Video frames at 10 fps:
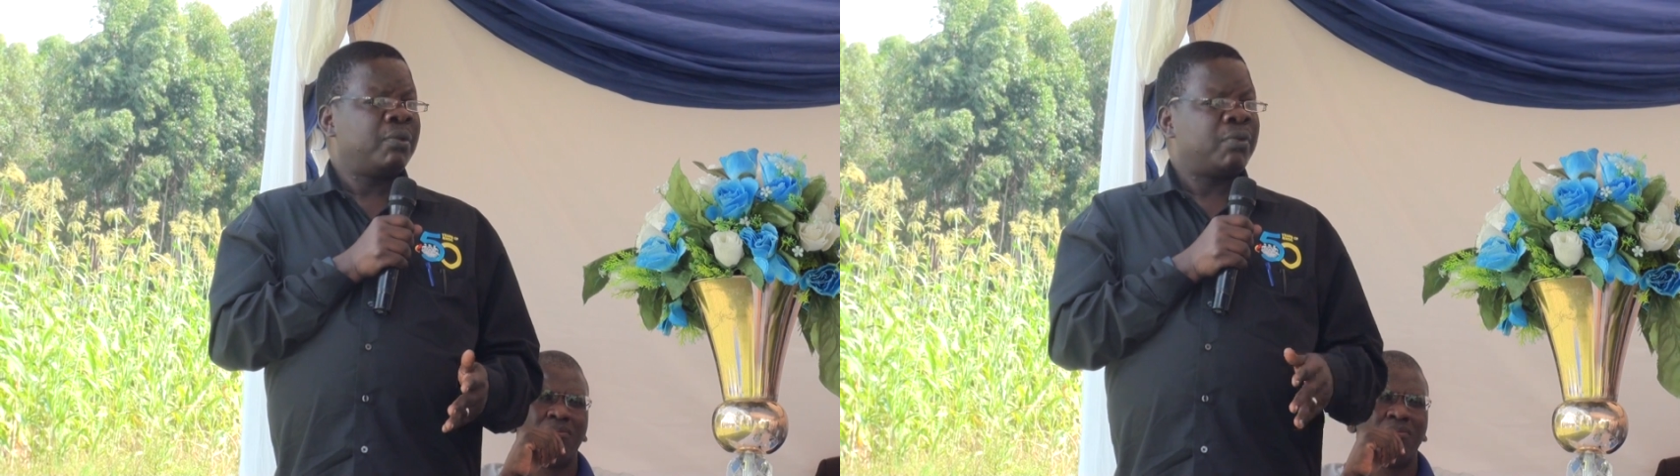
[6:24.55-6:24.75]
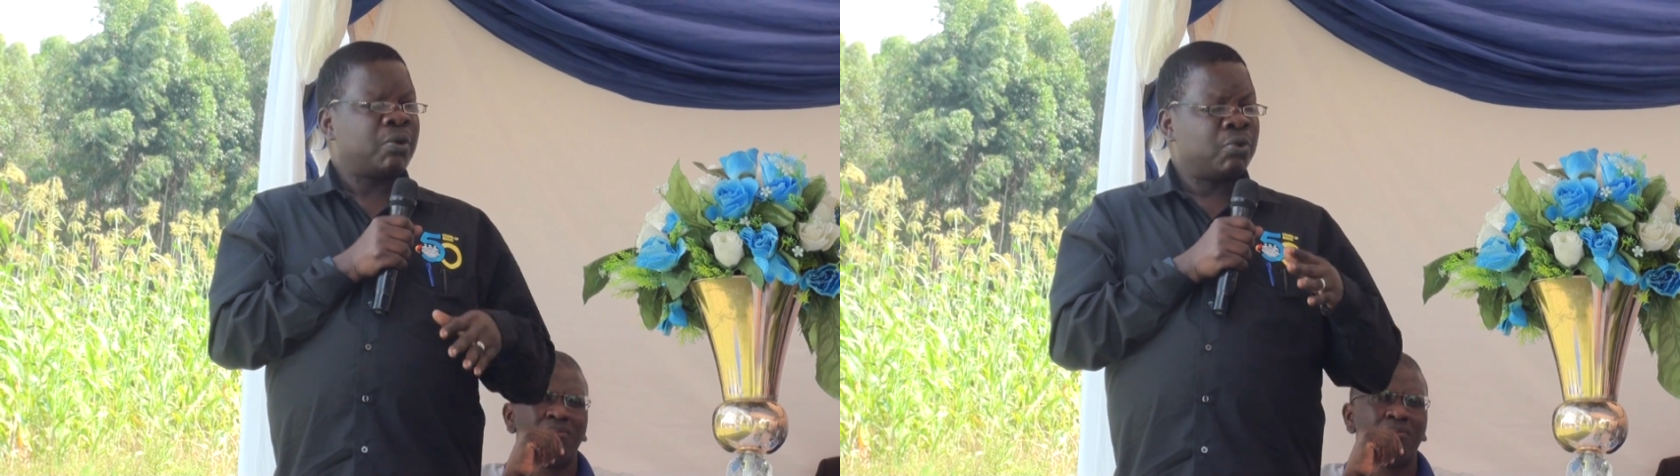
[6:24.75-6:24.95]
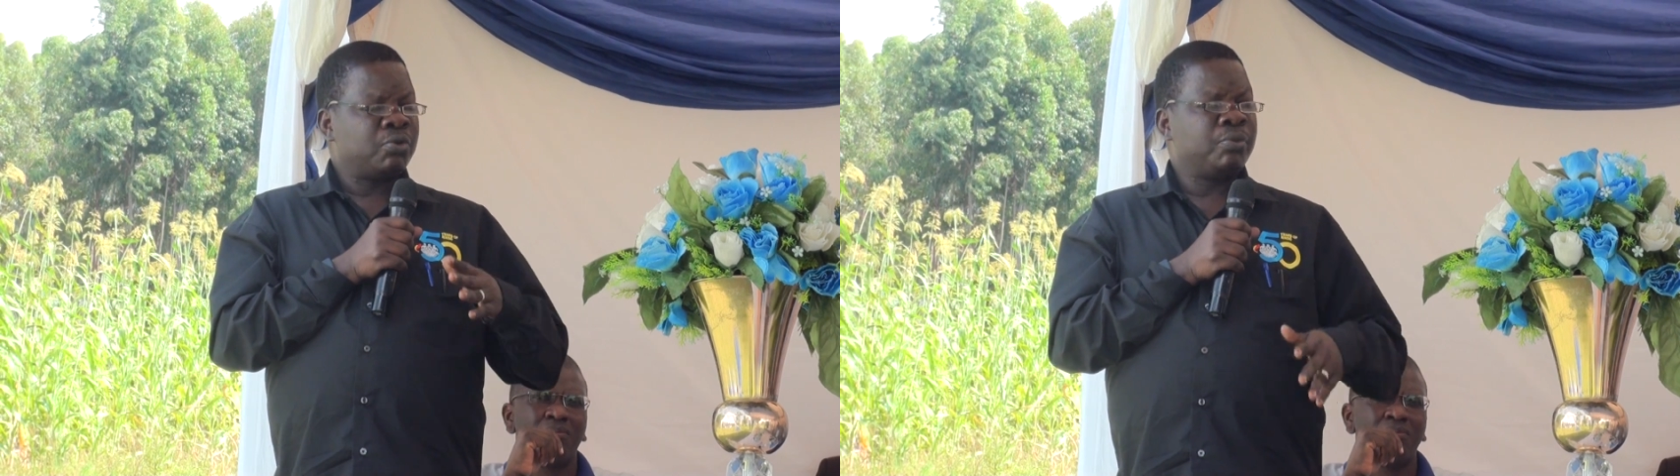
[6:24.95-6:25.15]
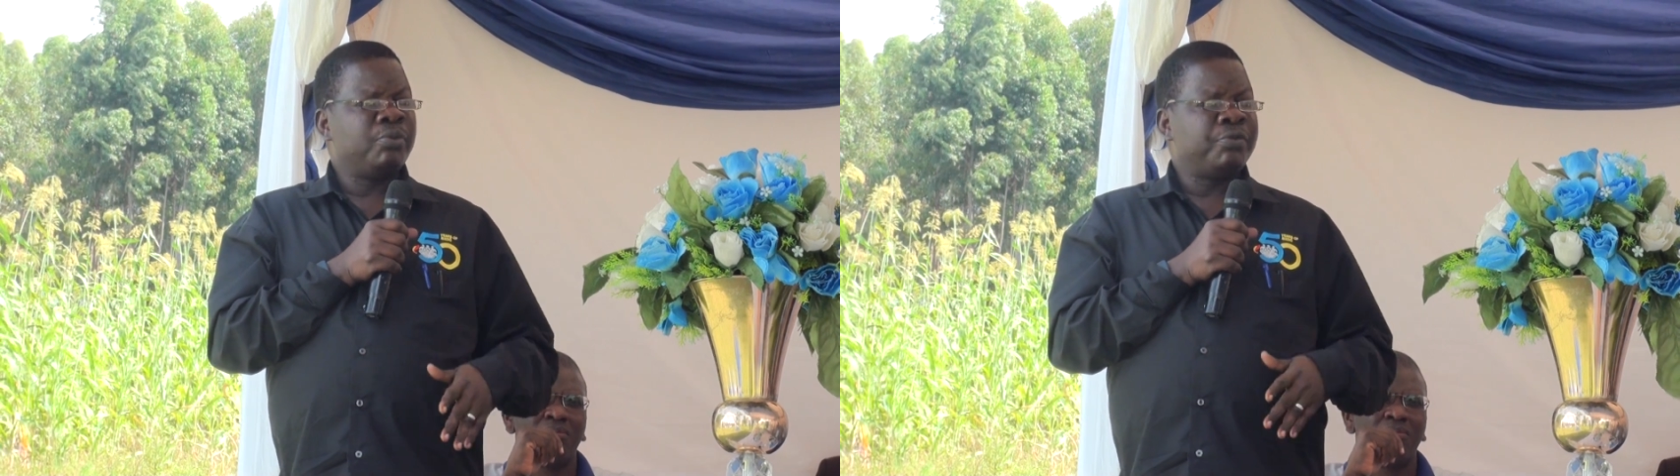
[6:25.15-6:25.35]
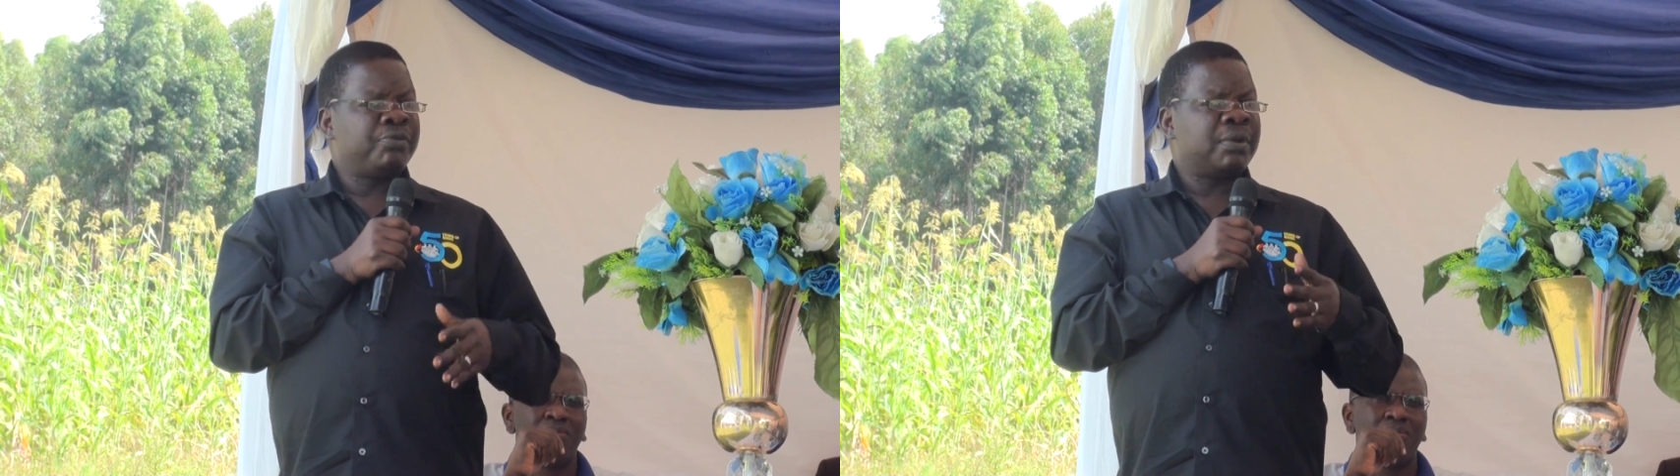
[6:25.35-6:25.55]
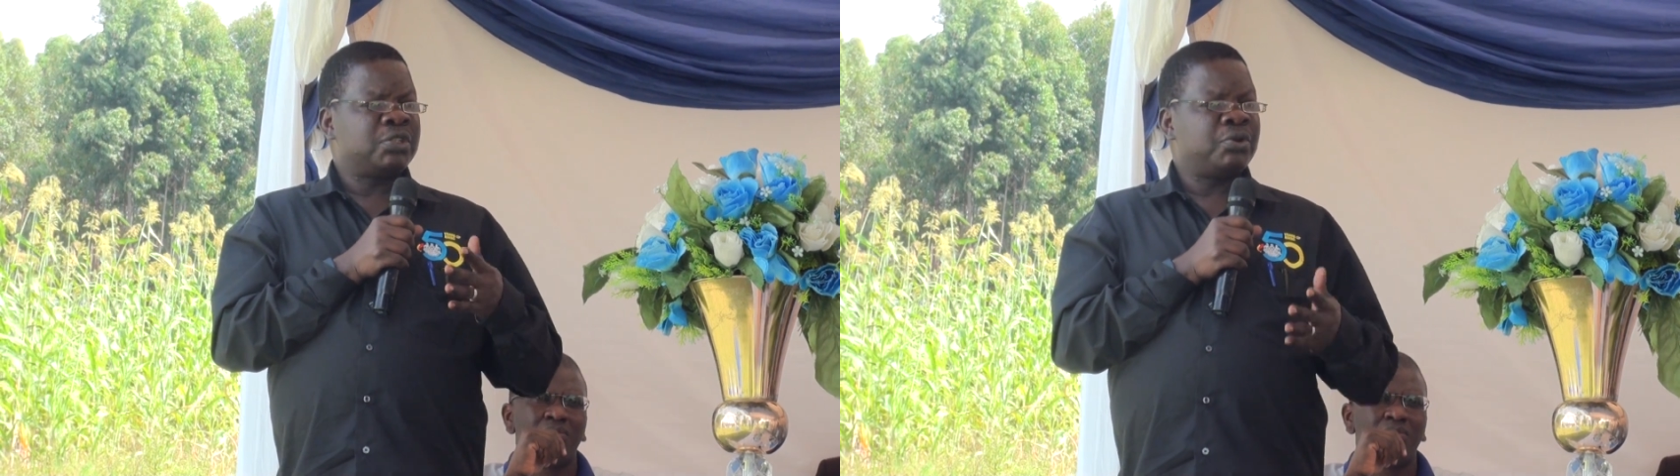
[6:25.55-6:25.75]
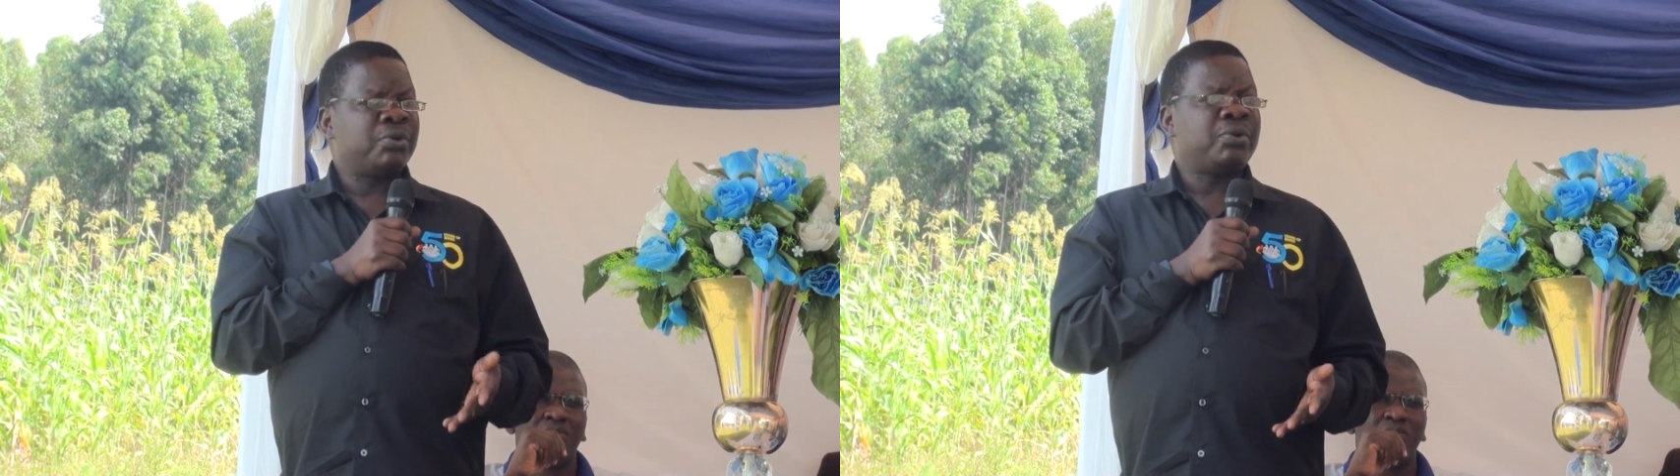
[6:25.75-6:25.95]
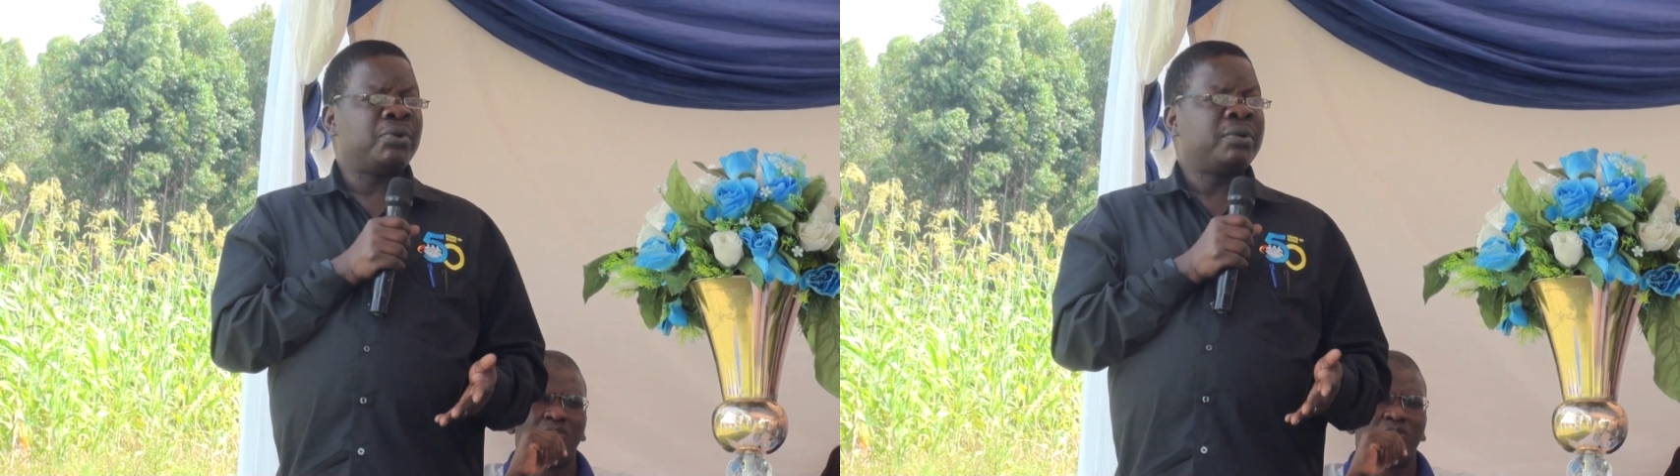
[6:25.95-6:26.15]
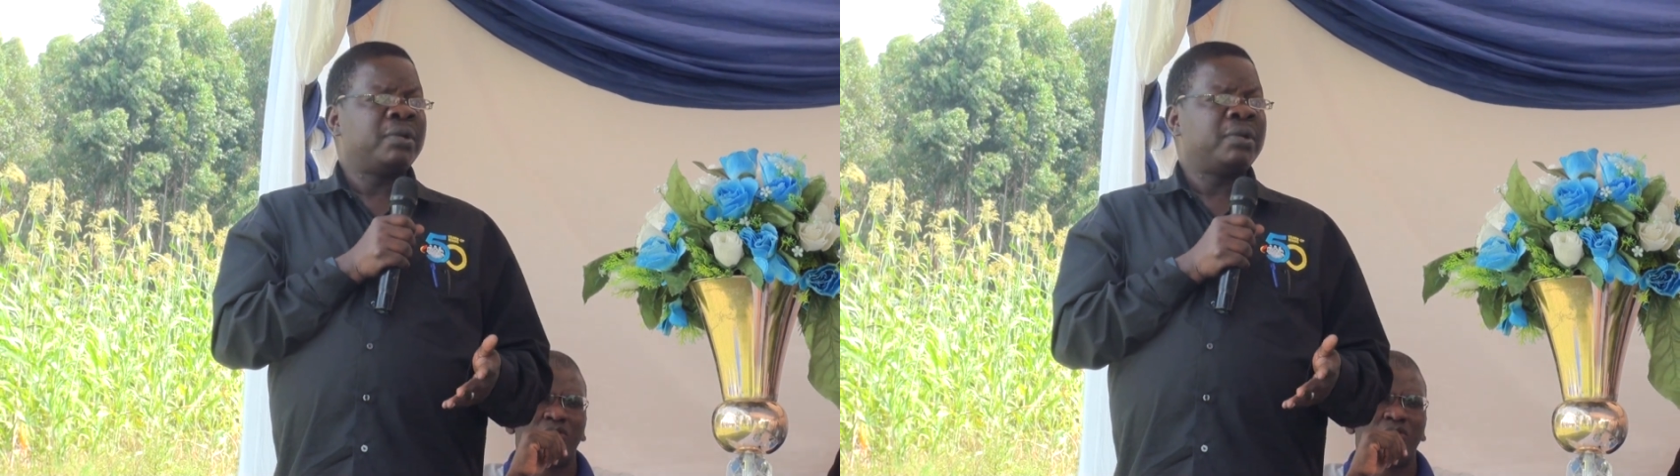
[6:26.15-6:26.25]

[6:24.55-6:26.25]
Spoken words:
We're going to move to Ajono.